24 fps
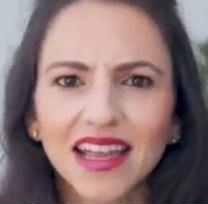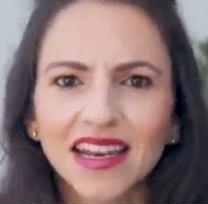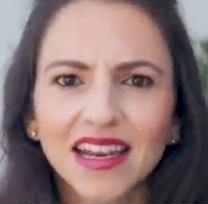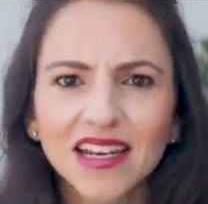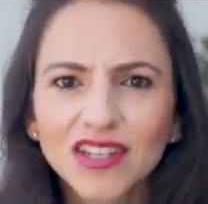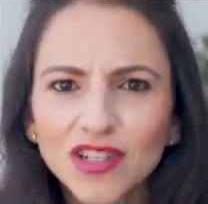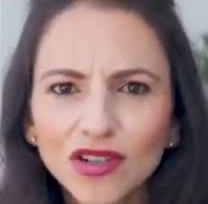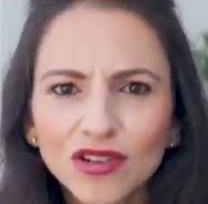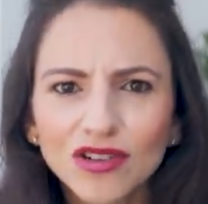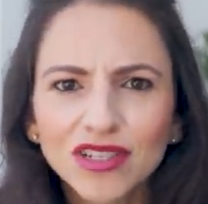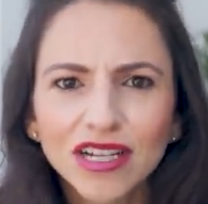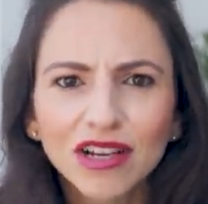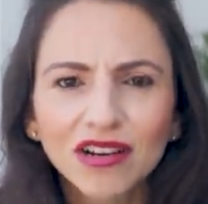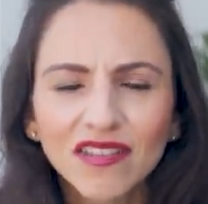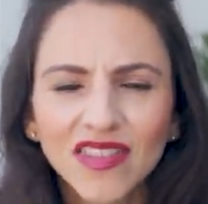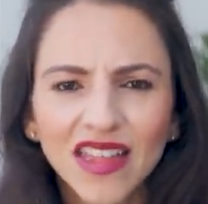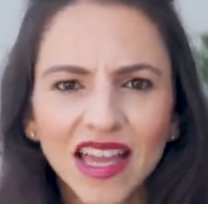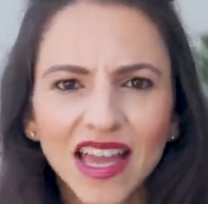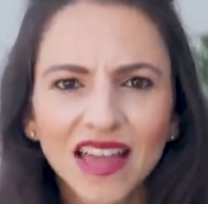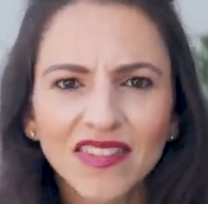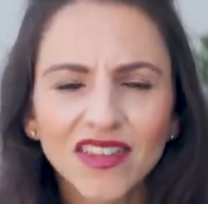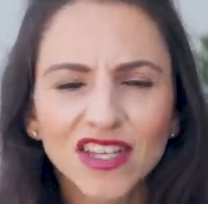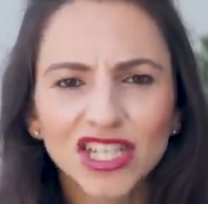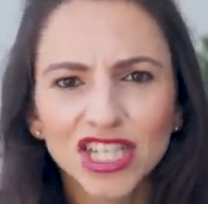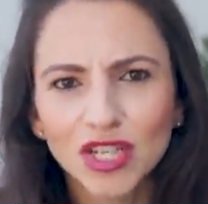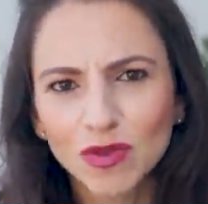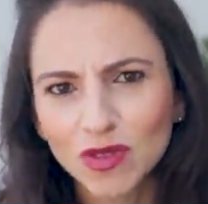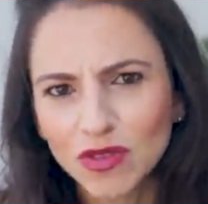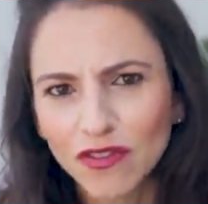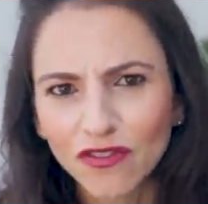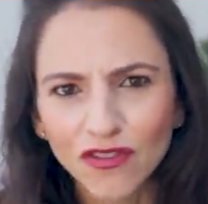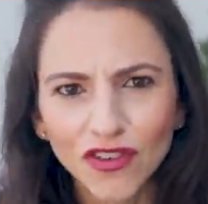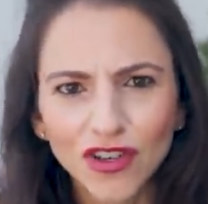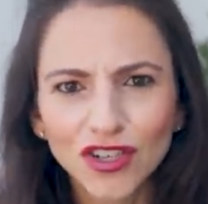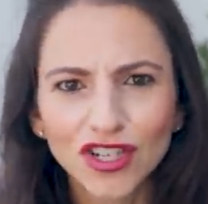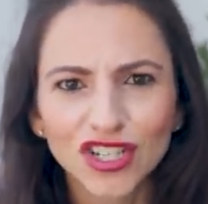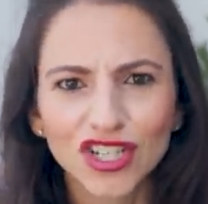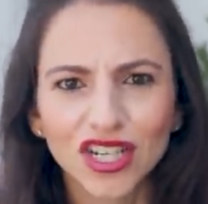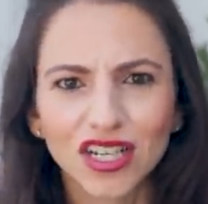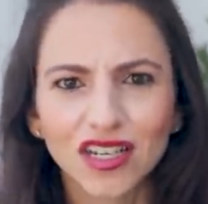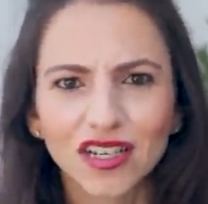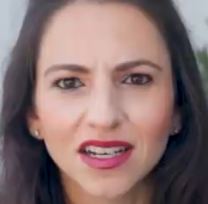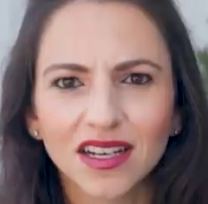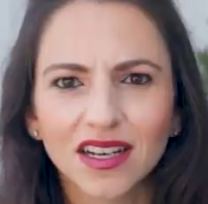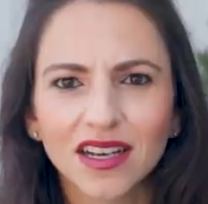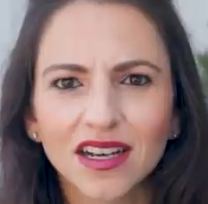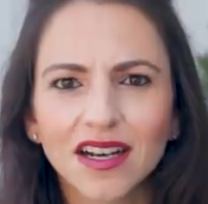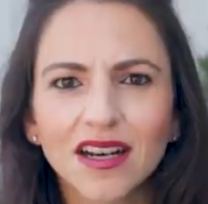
and it turned out in the end that she was a virgin.